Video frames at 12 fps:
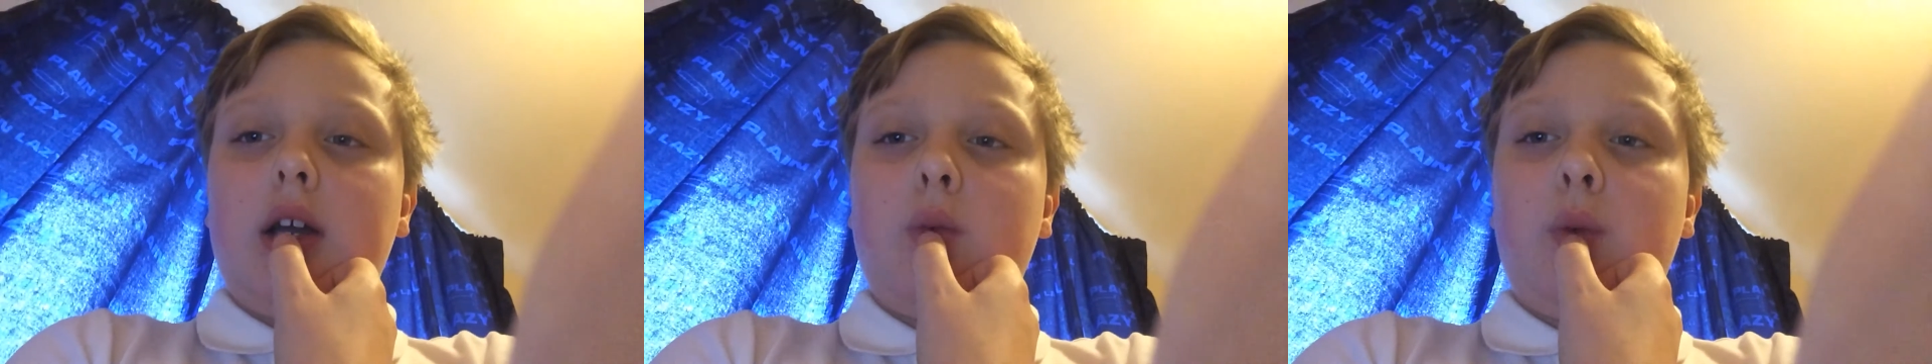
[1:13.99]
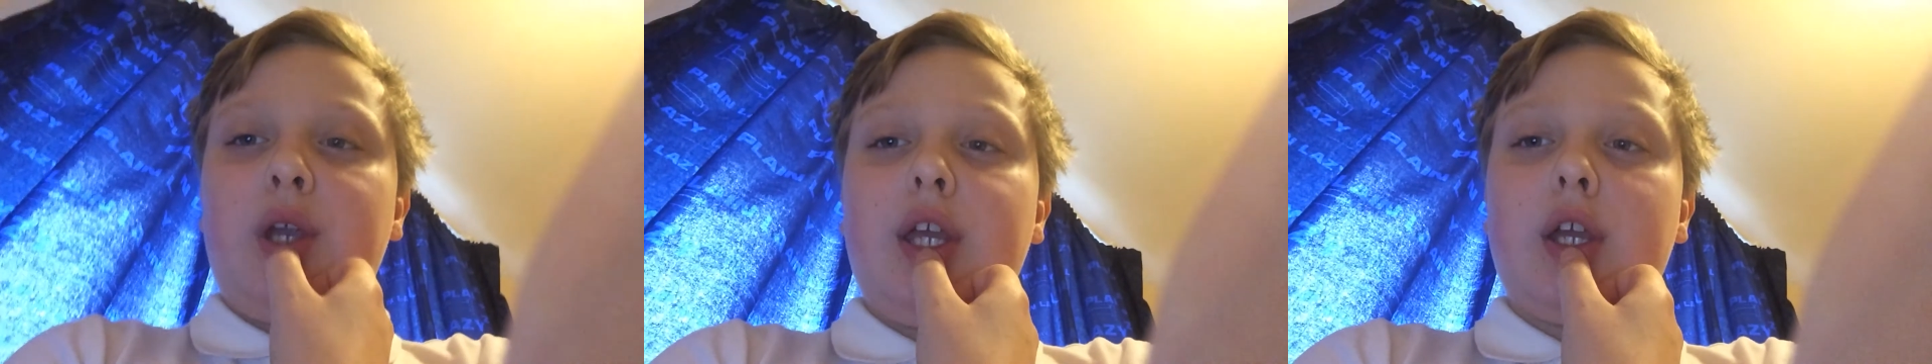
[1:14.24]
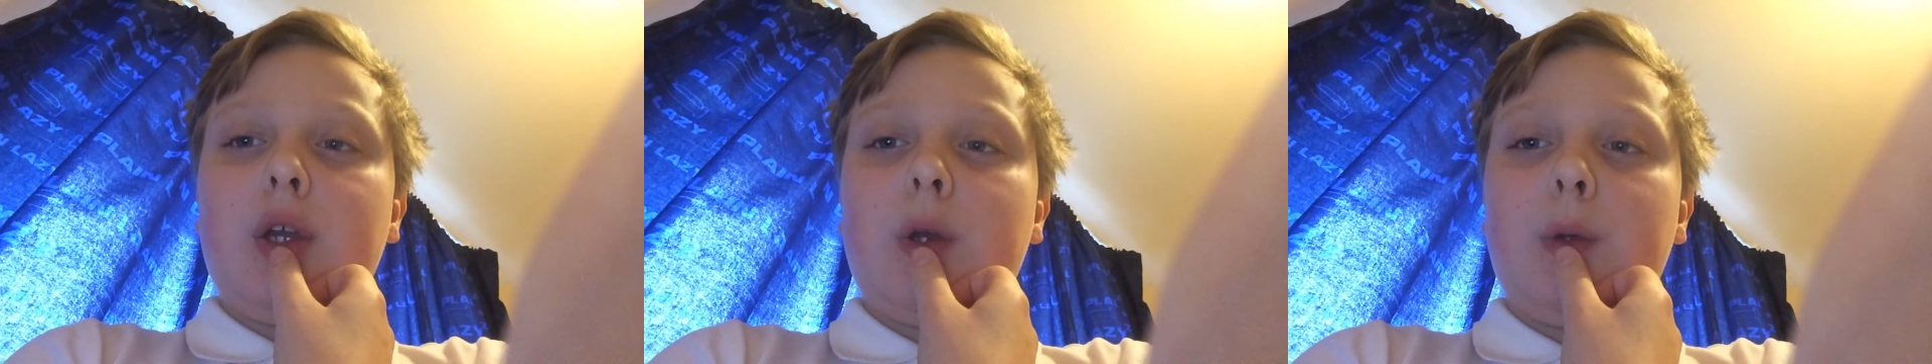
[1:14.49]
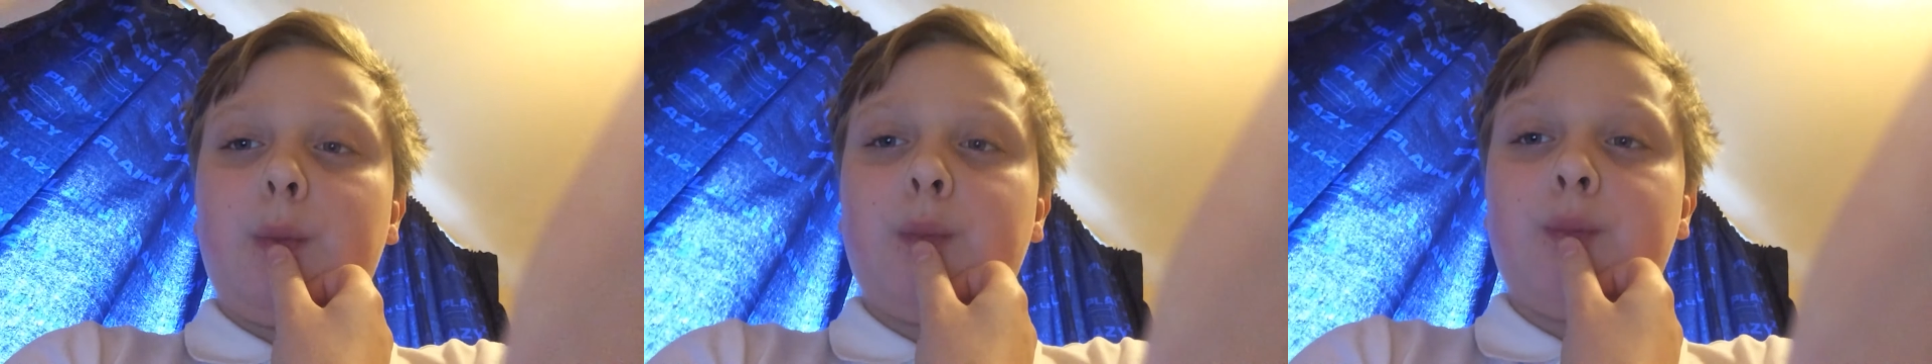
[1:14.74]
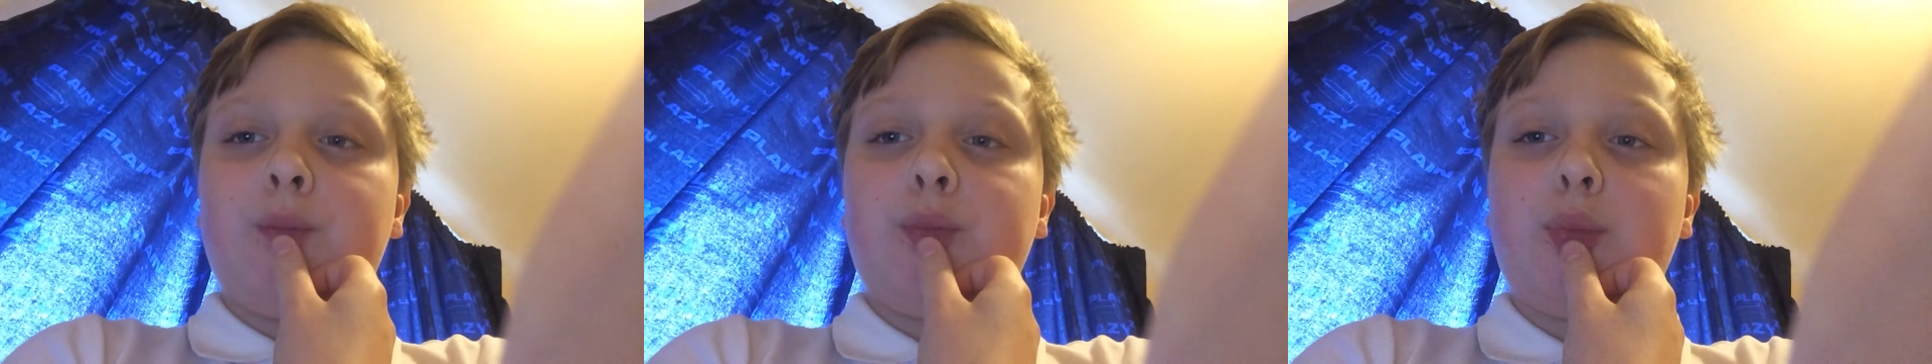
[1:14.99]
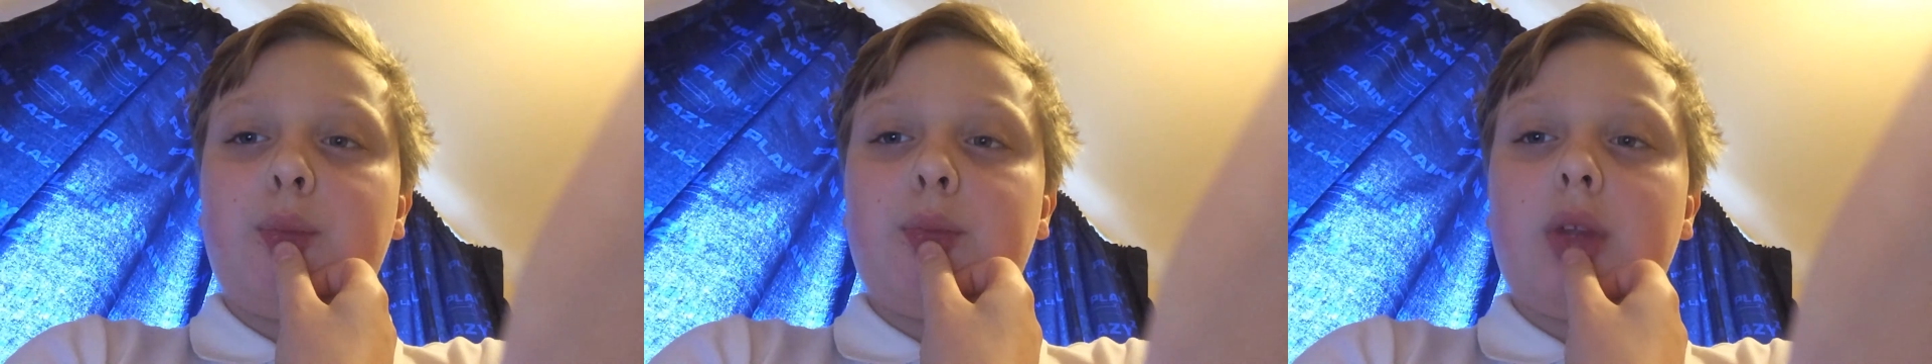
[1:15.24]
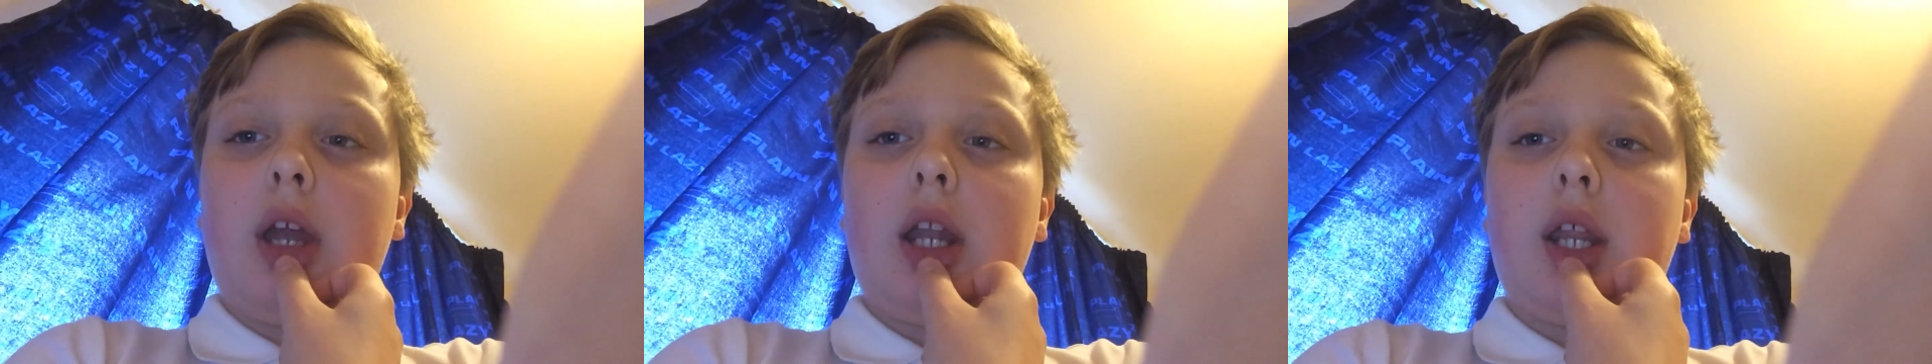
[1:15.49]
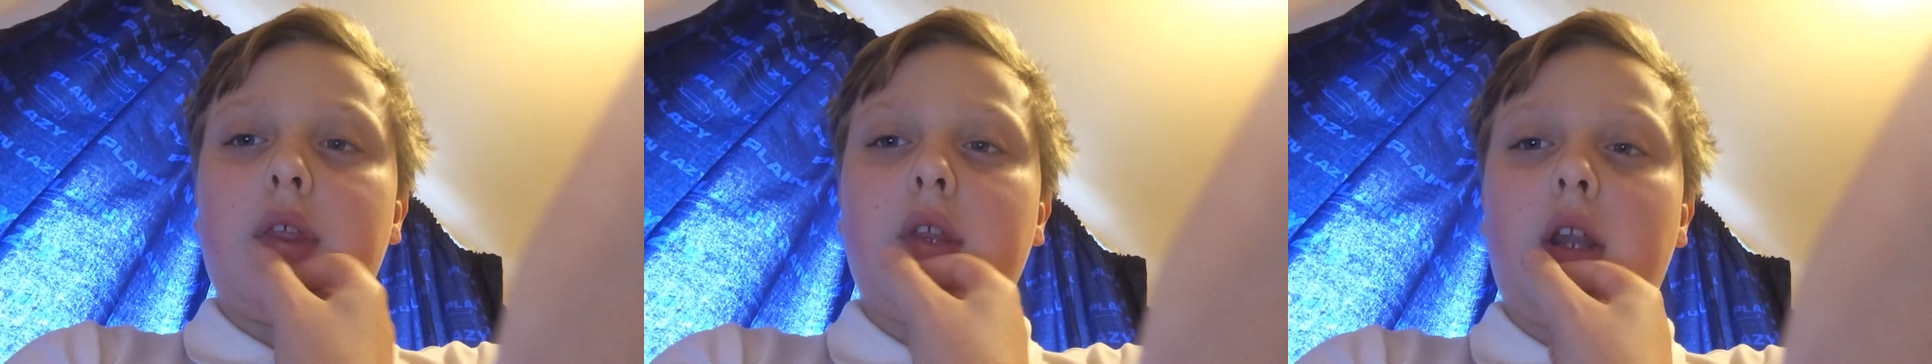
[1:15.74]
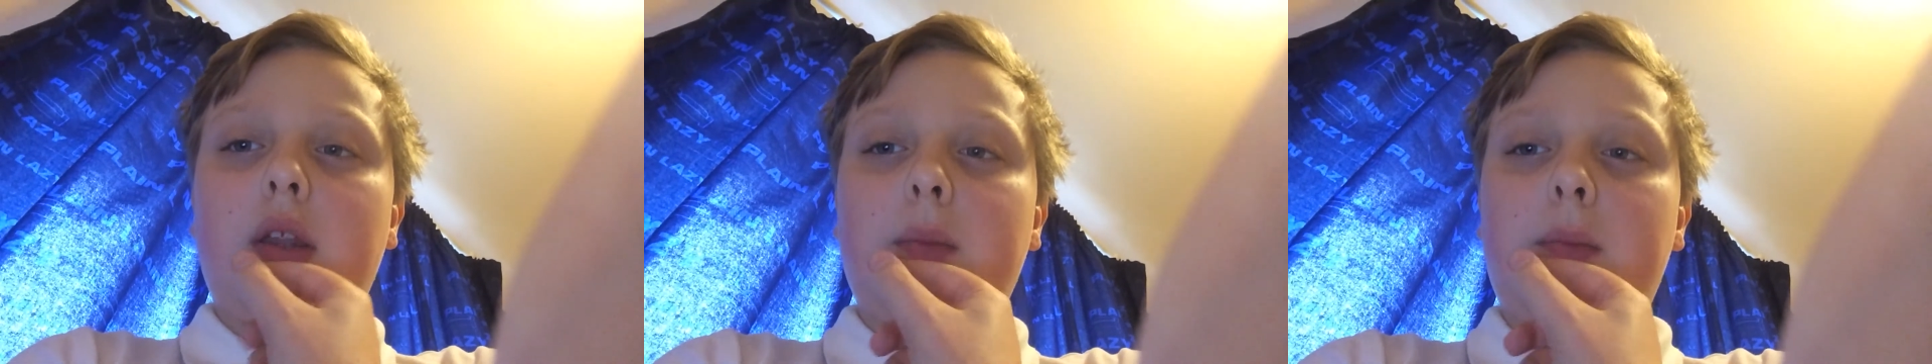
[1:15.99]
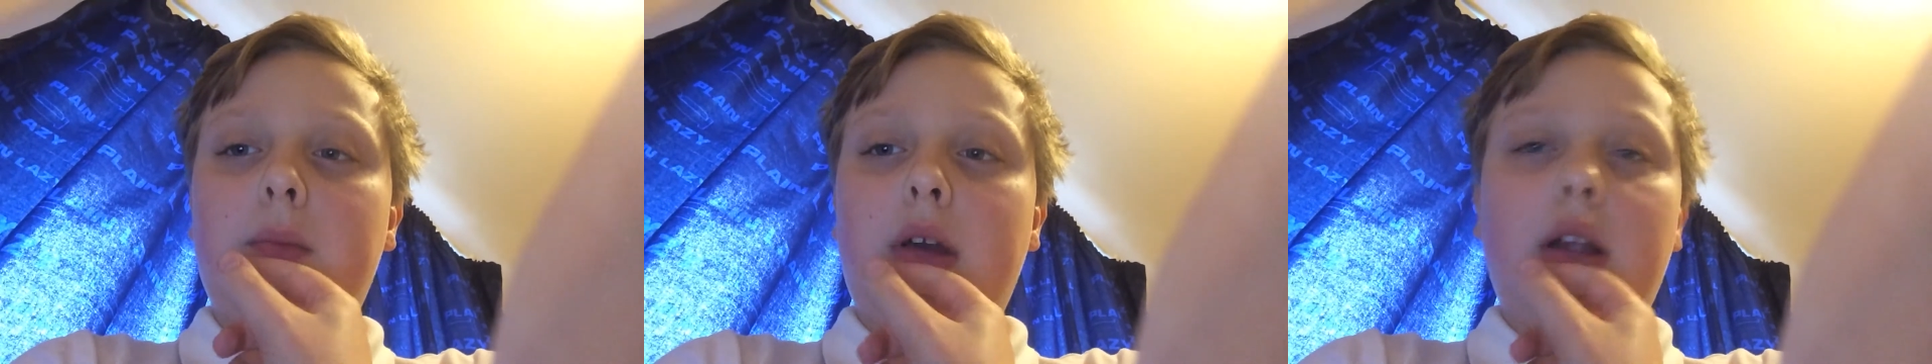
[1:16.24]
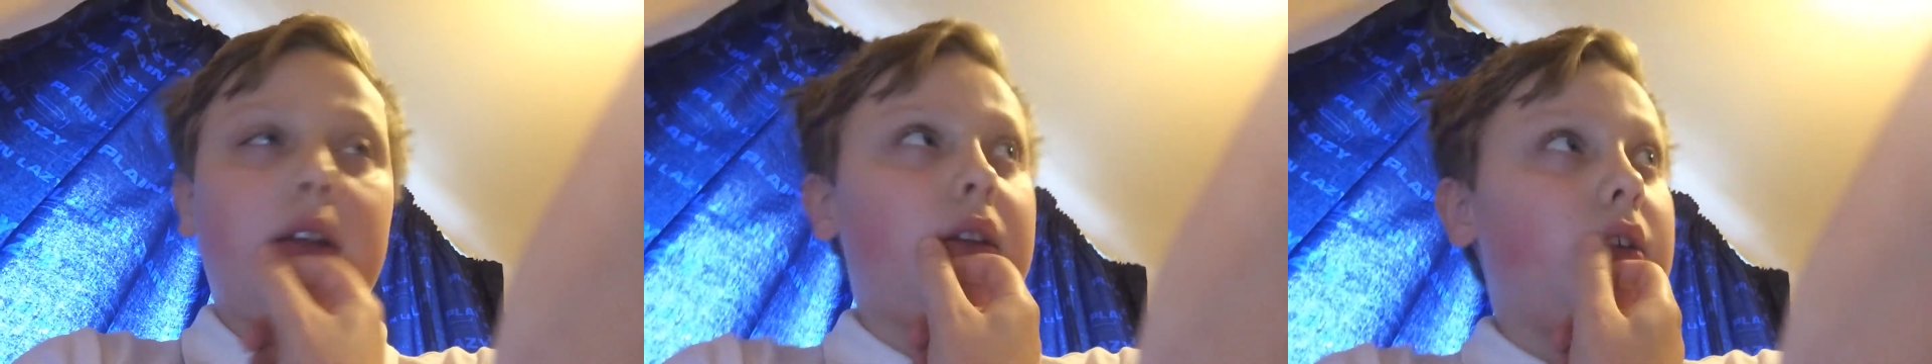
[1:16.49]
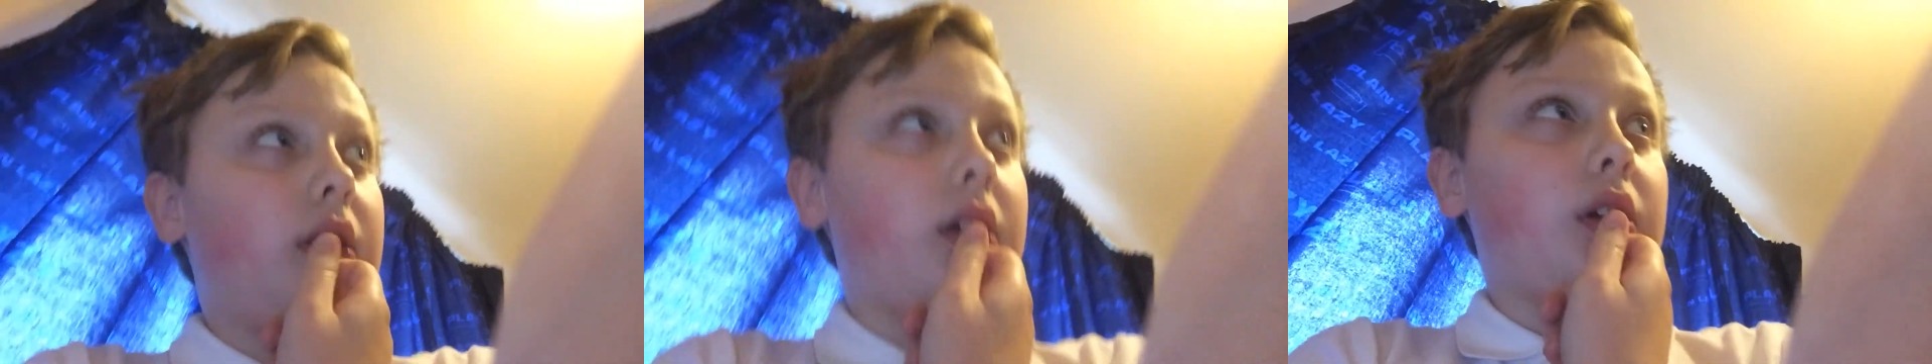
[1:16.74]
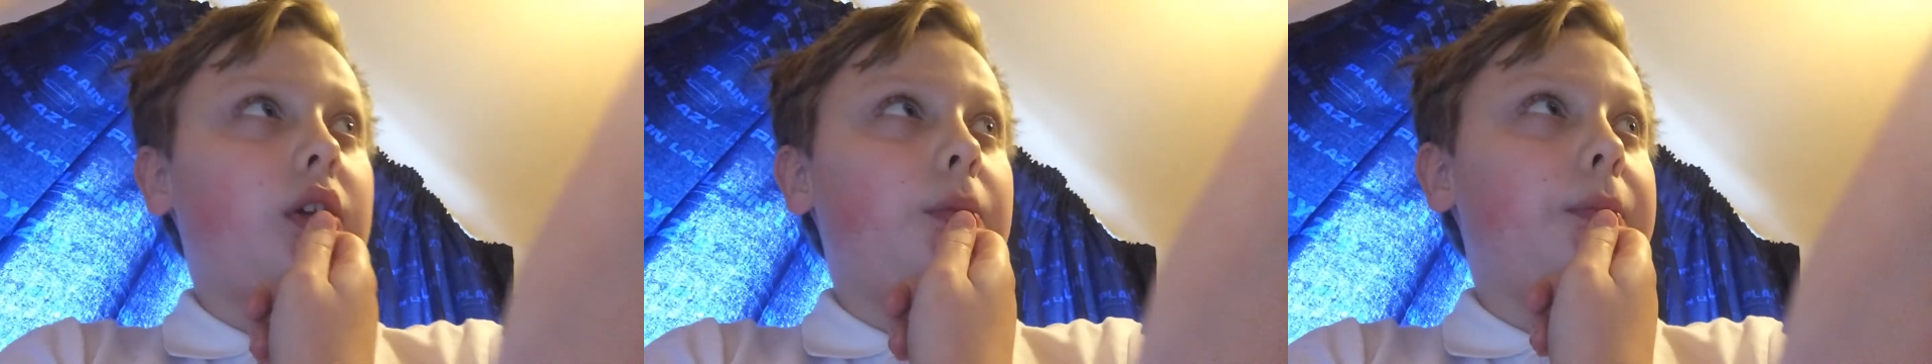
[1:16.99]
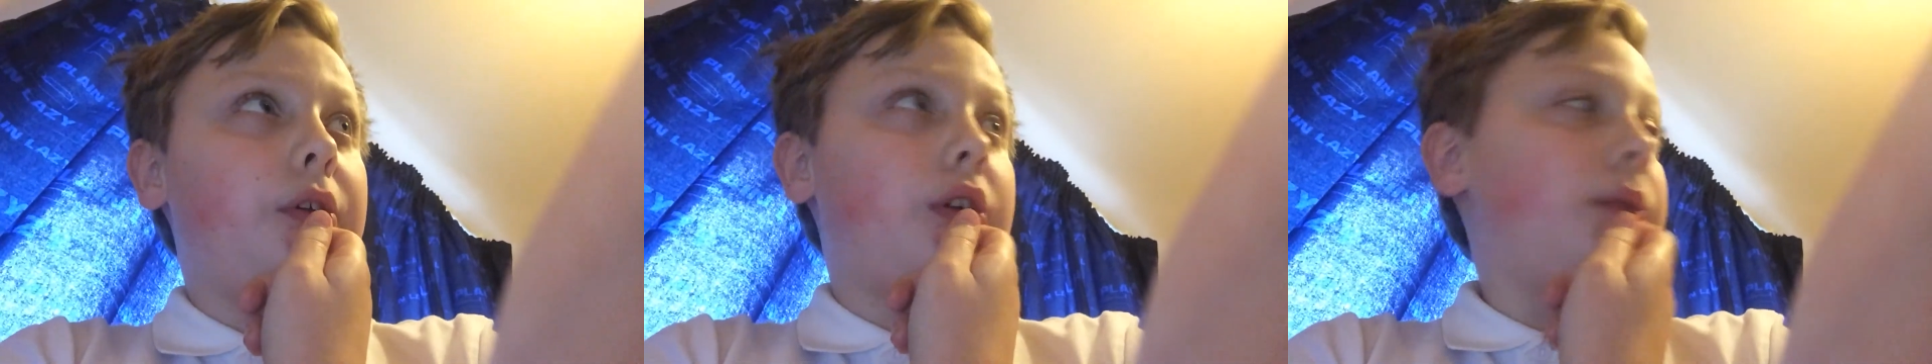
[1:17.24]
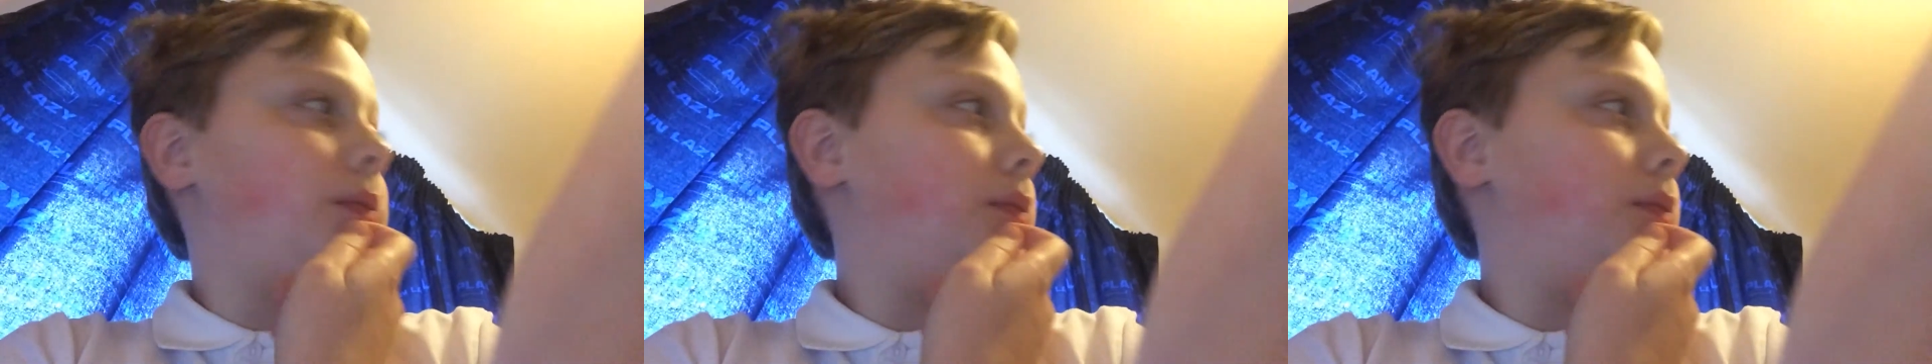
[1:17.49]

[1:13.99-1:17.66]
Wii U, and I think that's a and computer.